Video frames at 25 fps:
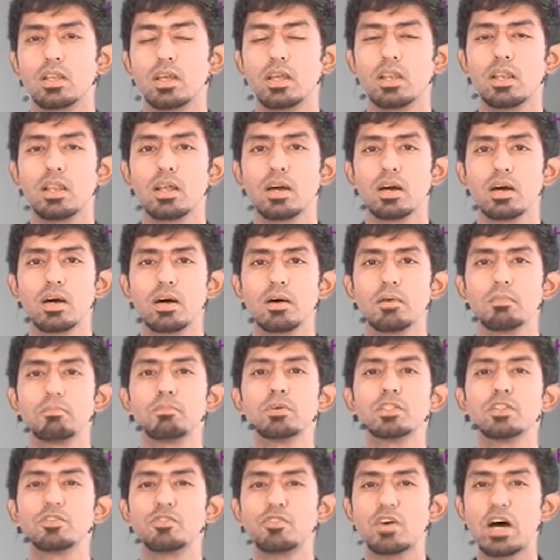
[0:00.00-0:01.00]
right?
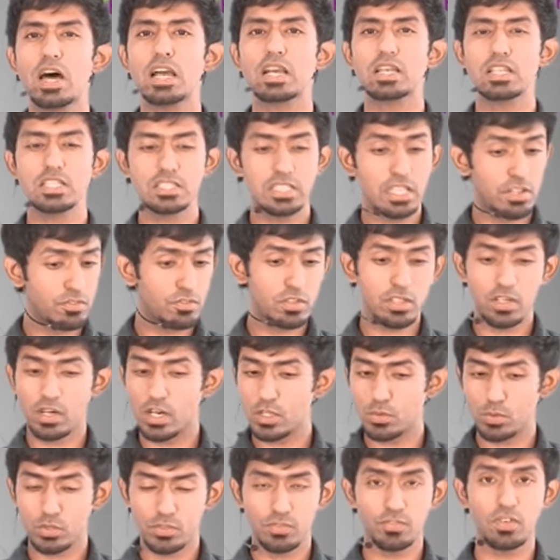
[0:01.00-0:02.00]
But the fact is, if the
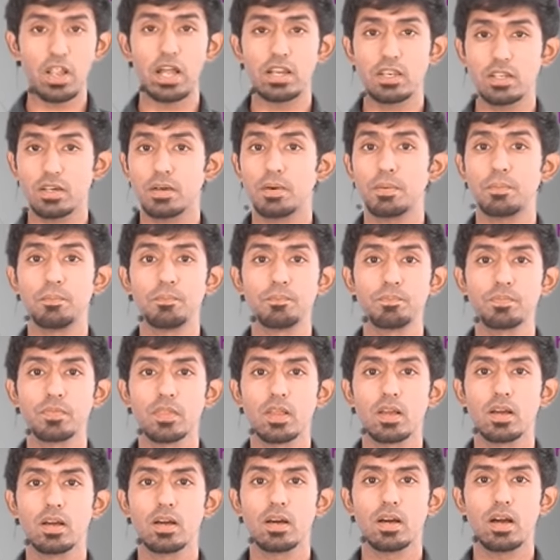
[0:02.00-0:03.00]
earth was flat
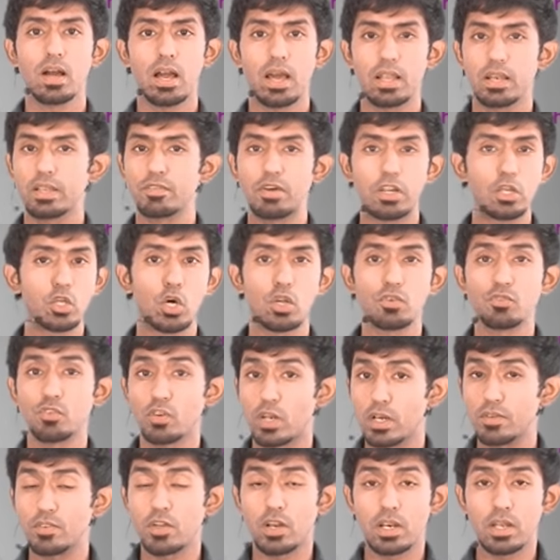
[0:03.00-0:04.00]
and went on
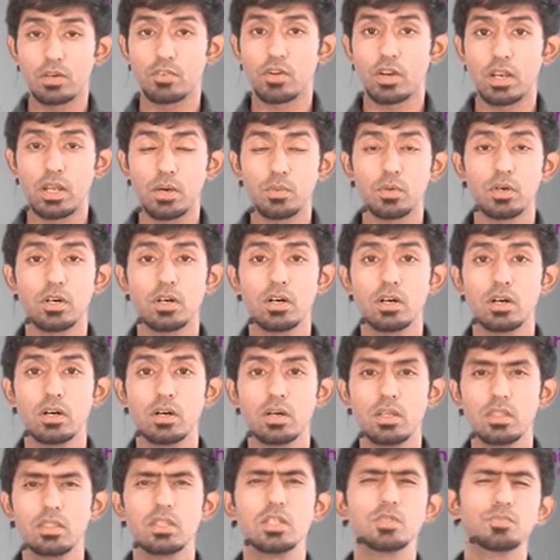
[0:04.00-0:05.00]
forever and ever and ever,
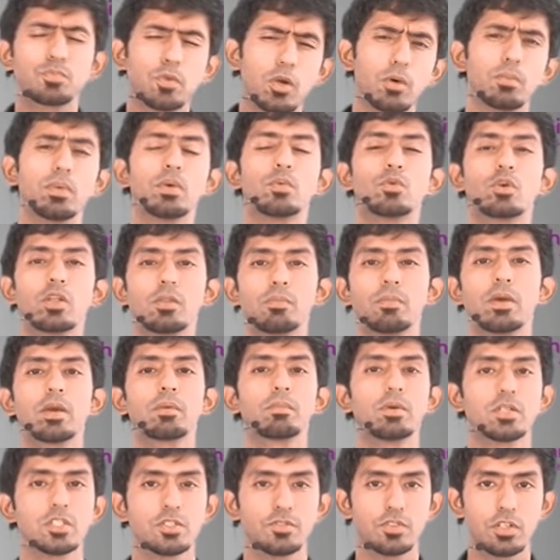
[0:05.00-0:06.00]
this probably wouldn't
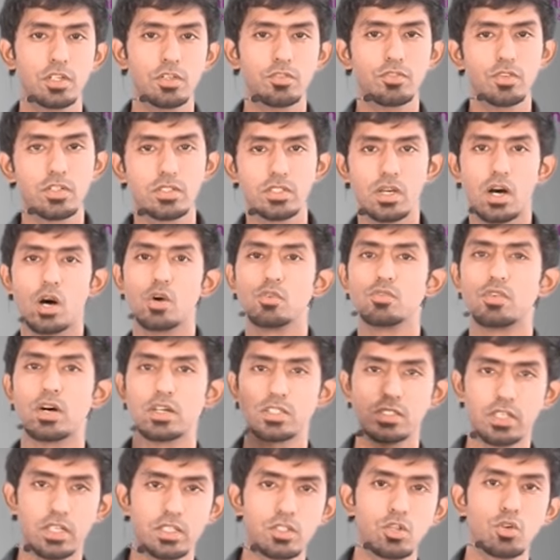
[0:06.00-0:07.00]
make much of a difference how
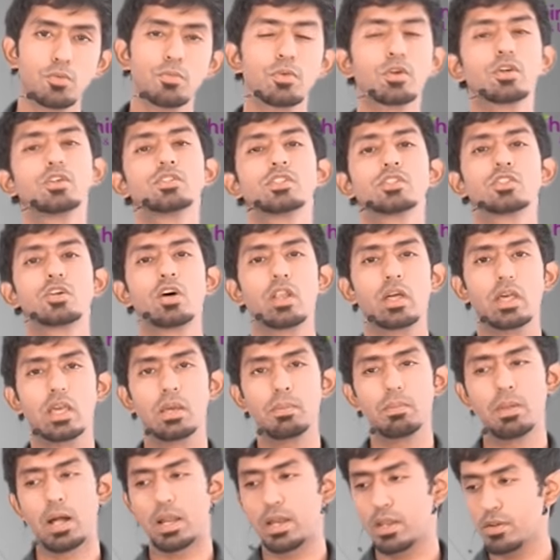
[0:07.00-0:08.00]
fast I throw, because it's going to
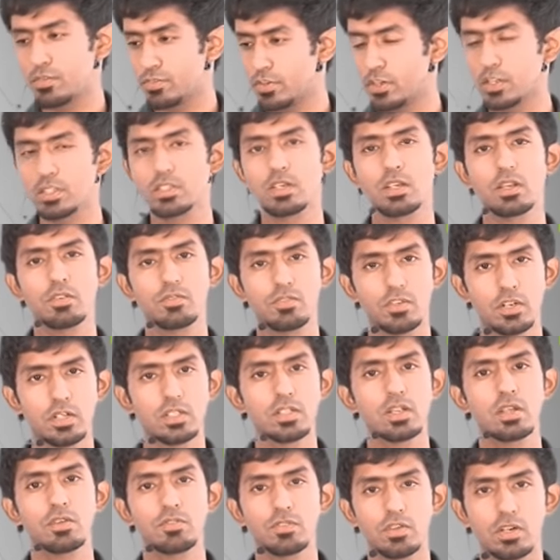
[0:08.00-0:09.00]
keep landing further and
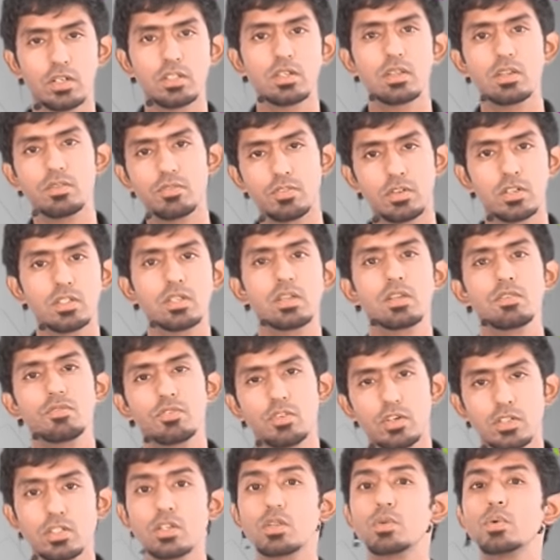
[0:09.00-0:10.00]
further and further and further and
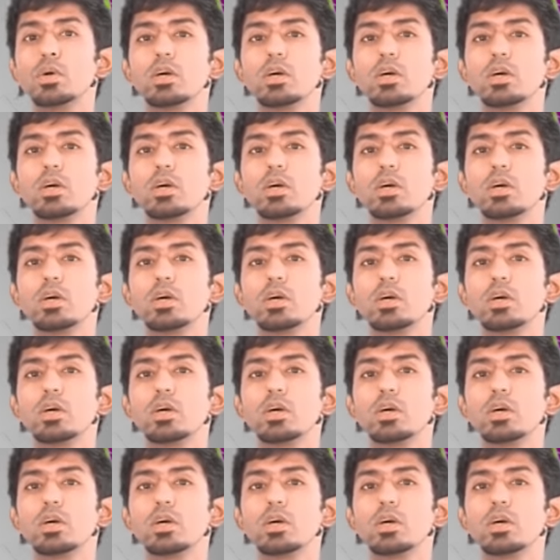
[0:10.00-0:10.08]
further